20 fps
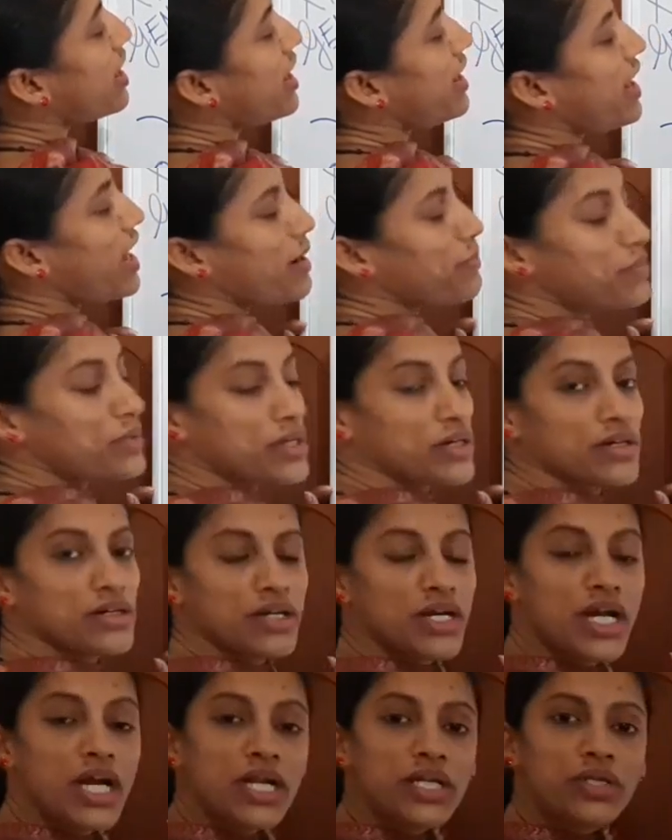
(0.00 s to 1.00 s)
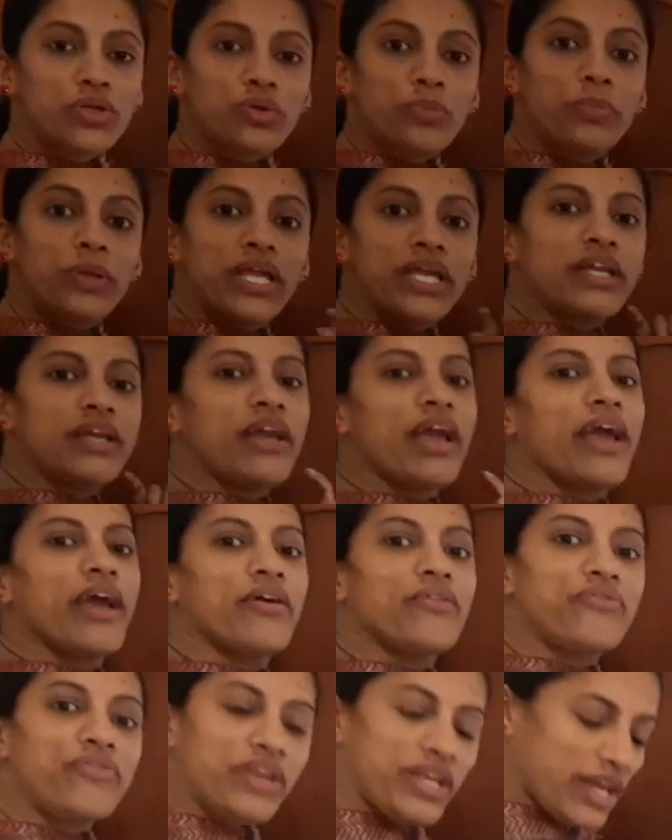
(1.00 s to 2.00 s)
an adapter. To bring
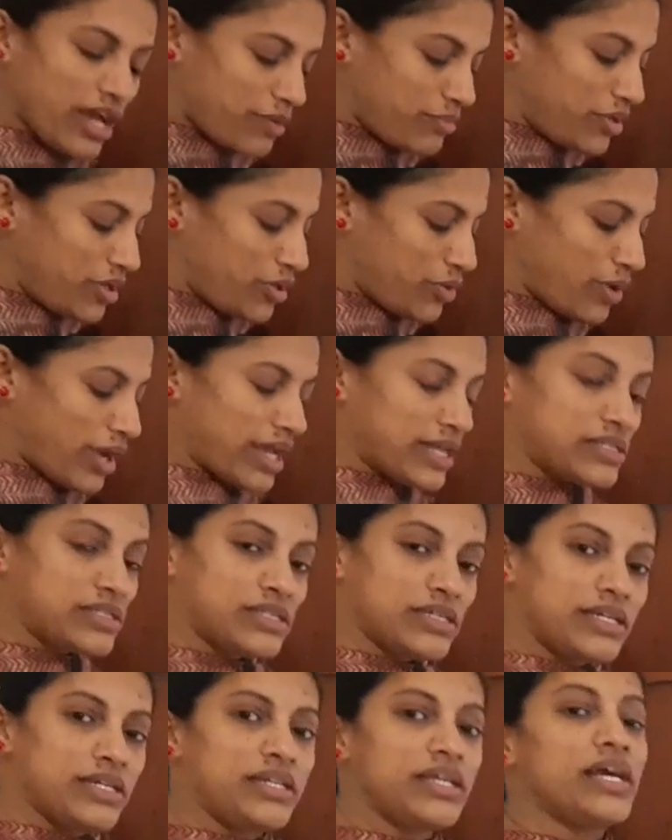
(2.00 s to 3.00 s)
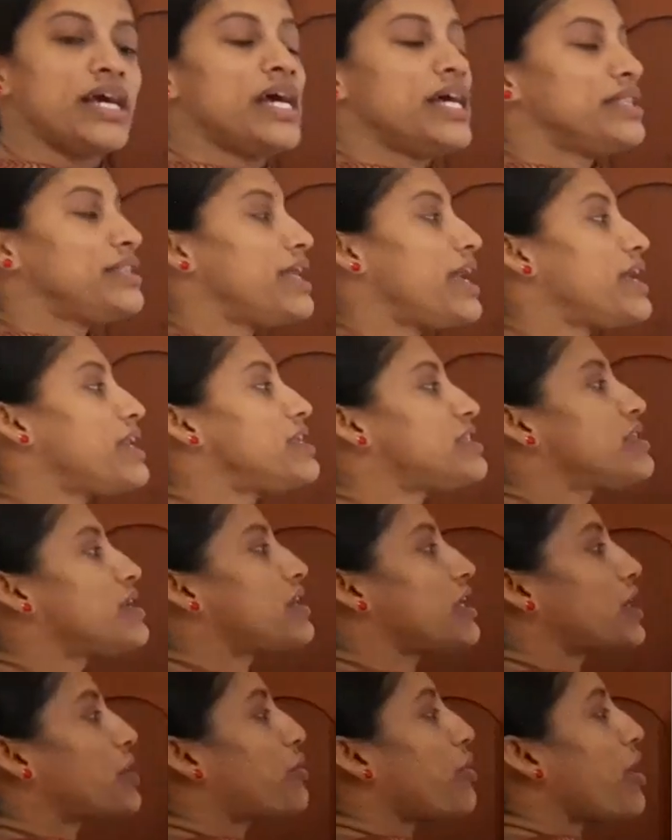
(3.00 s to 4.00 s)
every amino acid, there is
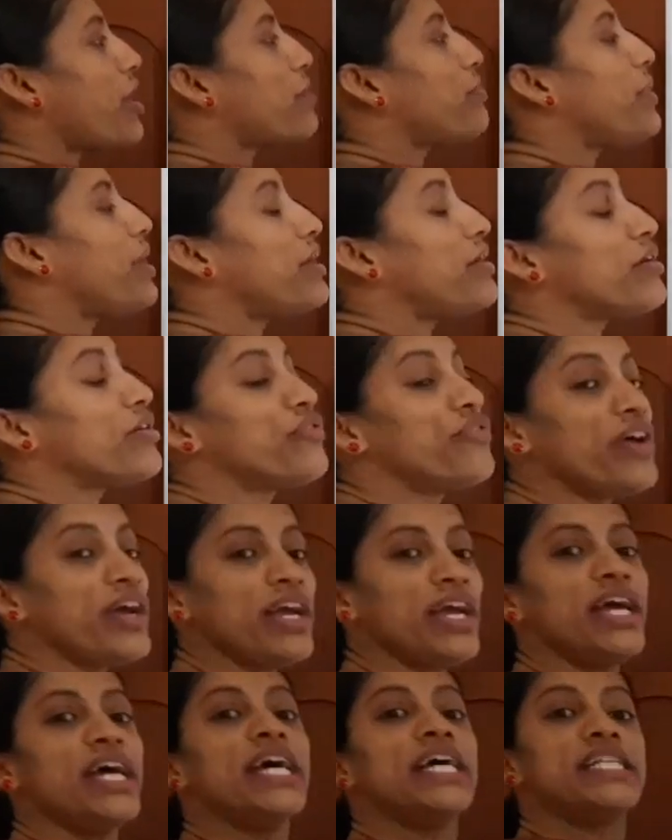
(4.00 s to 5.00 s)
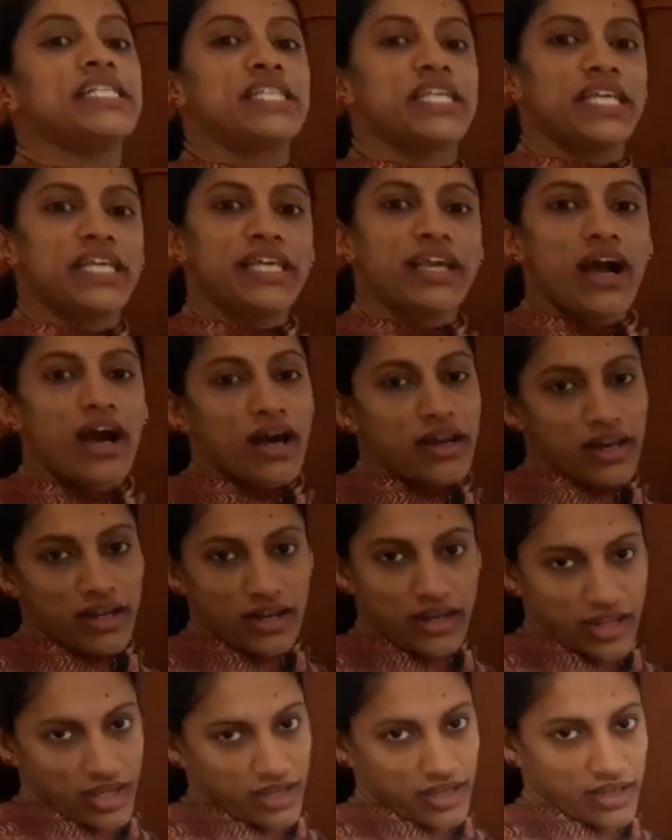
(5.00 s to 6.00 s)
a requirement of a
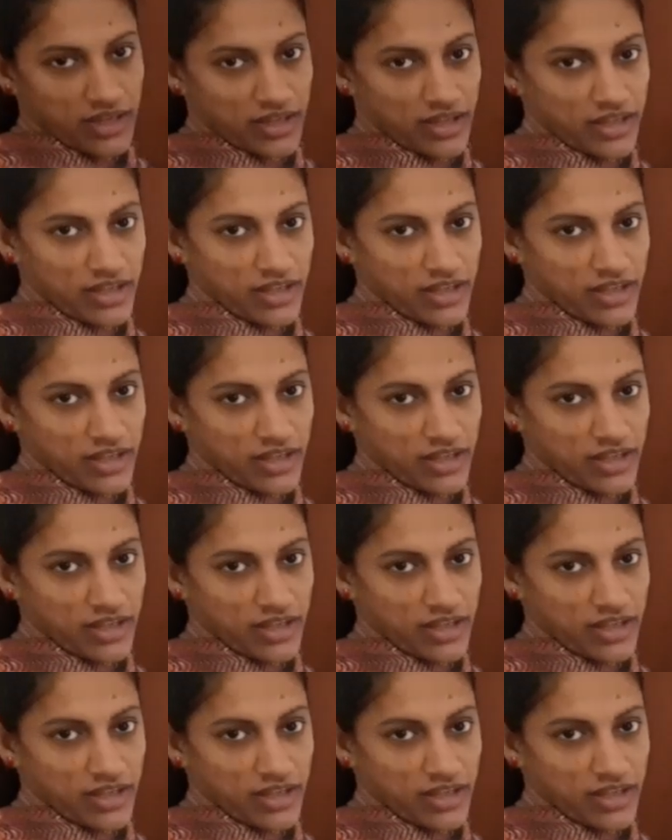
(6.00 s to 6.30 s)
tRNA.